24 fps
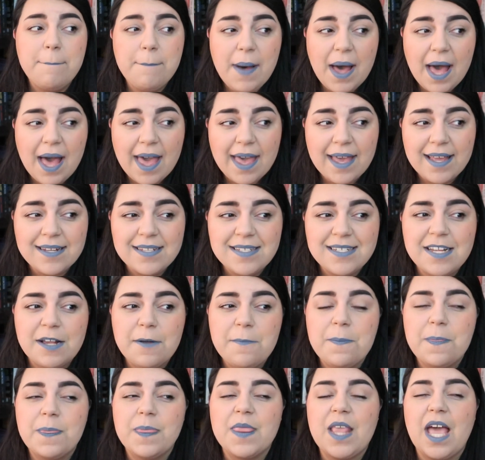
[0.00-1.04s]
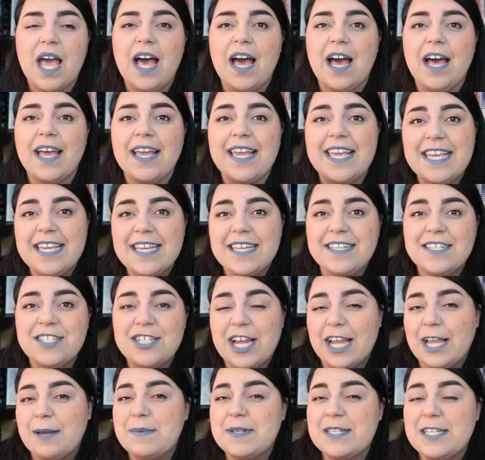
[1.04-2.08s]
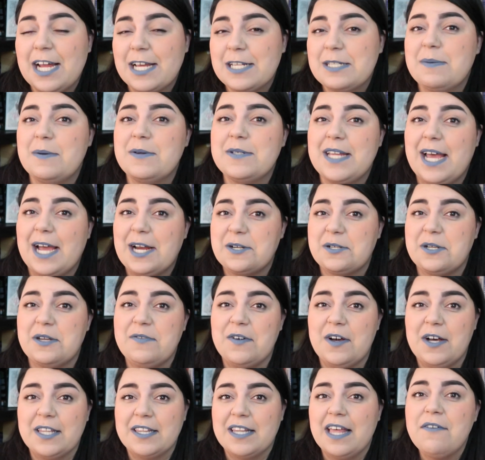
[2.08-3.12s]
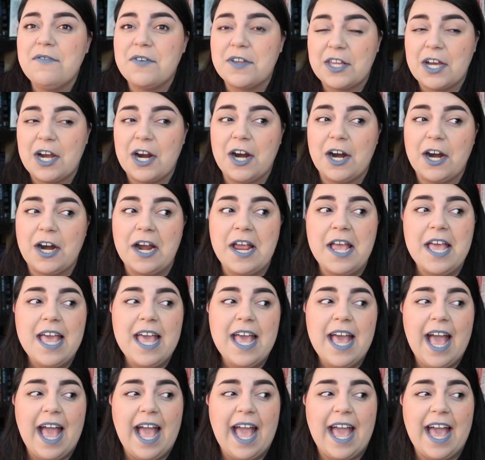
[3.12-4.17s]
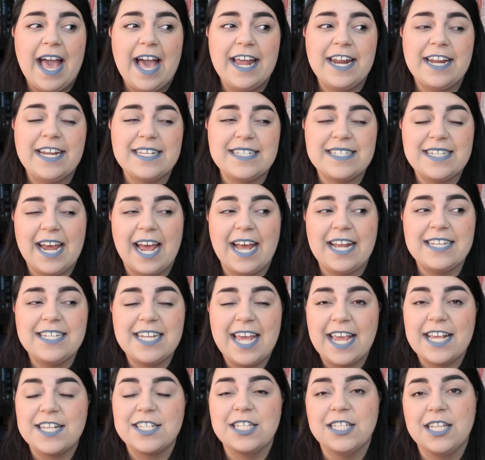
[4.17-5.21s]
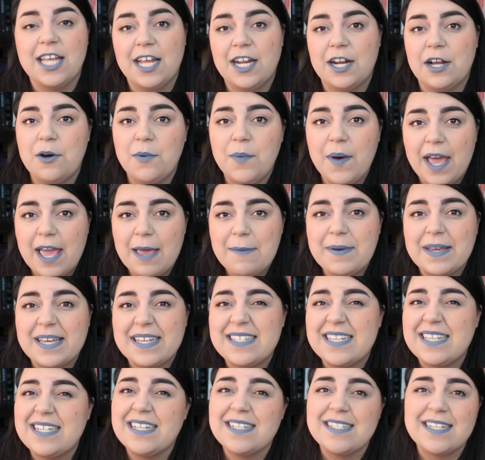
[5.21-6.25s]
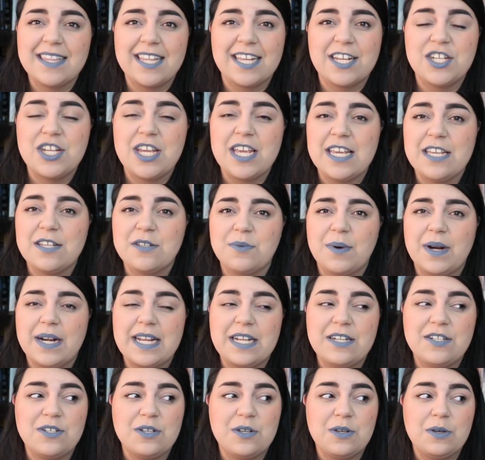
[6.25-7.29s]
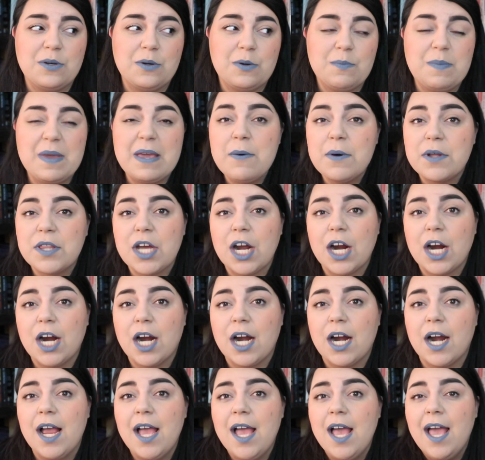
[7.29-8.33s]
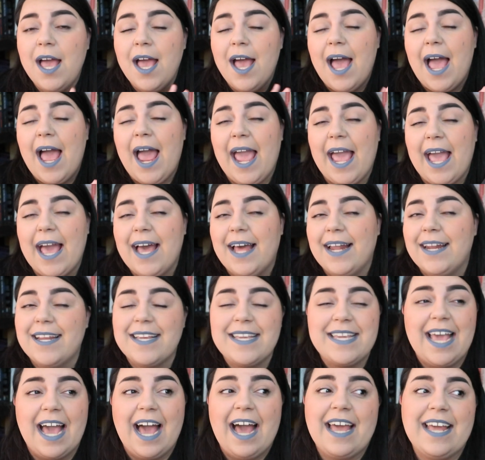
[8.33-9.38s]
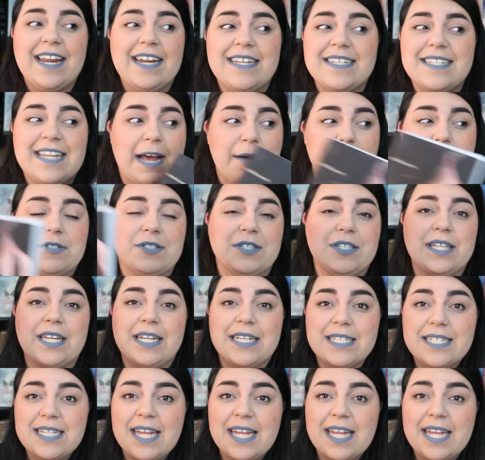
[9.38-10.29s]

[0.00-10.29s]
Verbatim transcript: but uh, he Jacob is not supposed to actually fall in love with her and his dad takes Alana away because he doesn't think she is ready to be with her and yeah it is absolutely